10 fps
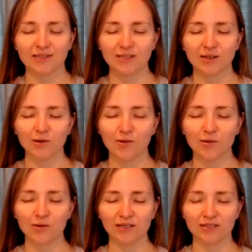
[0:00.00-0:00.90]

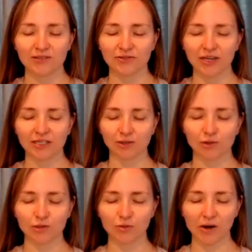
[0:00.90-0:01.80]
slowly straightening
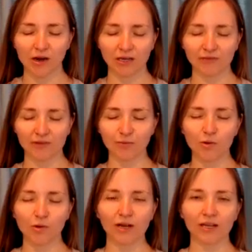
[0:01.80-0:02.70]
your spine even
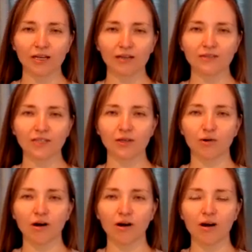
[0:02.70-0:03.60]
more and lifting
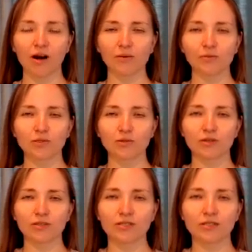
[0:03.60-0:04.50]
your arms to
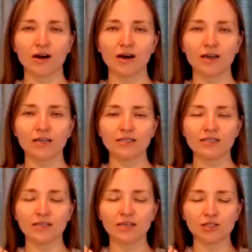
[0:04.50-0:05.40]
the
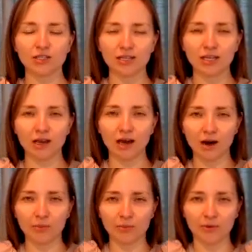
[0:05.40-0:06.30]
sides and gently
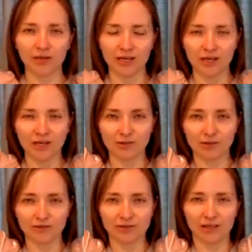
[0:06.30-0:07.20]
up. So
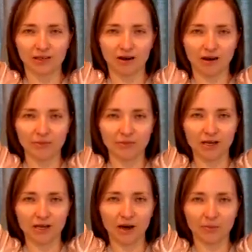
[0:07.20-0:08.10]
lifting the arms
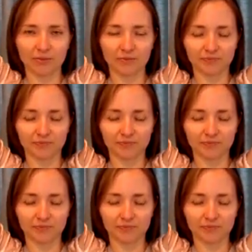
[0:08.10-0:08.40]
up